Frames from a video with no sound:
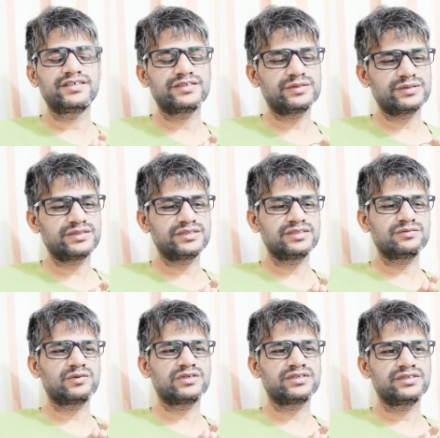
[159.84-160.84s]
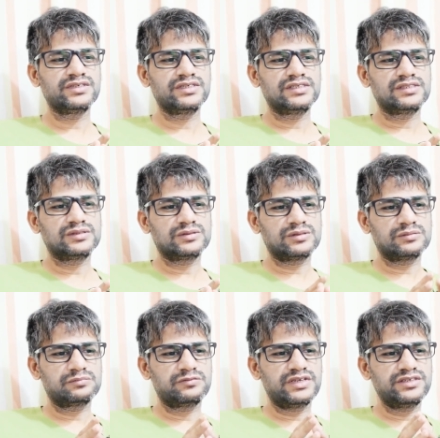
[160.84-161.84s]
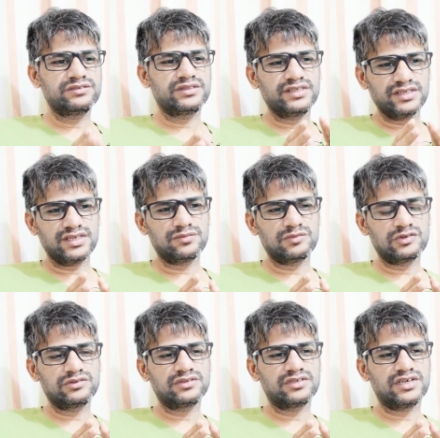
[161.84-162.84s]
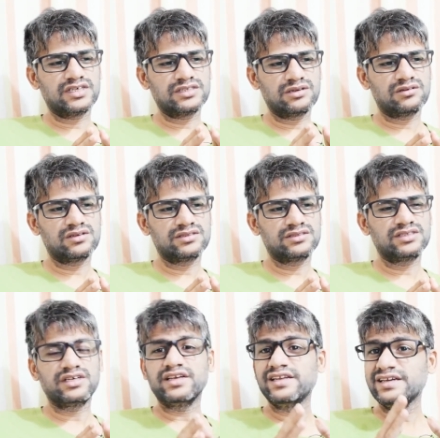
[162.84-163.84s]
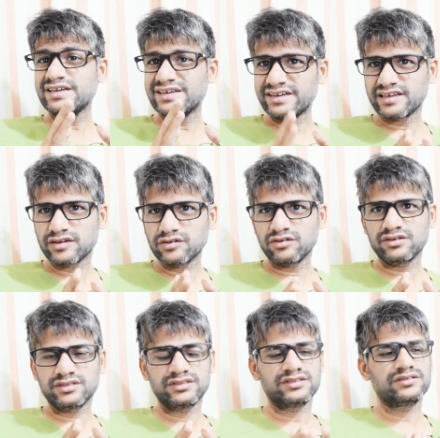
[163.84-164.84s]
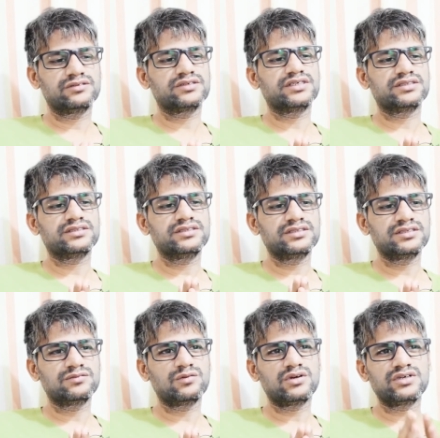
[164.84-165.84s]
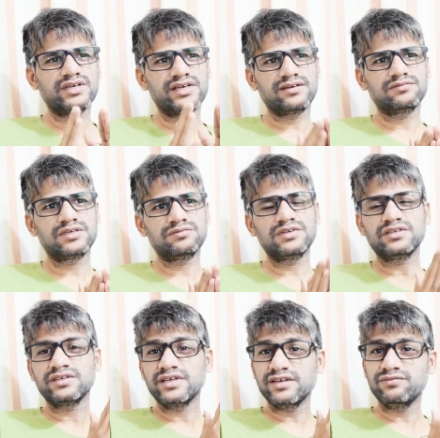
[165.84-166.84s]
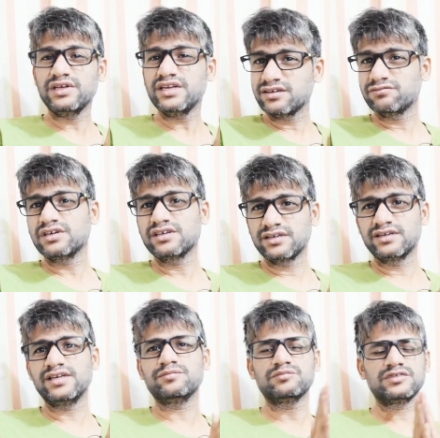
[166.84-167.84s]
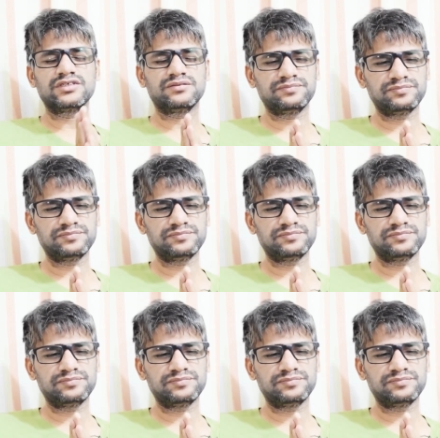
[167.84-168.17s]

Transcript: so this is what. So when you think about astrology in technology, okay, this is what I have given a very quick glimpse.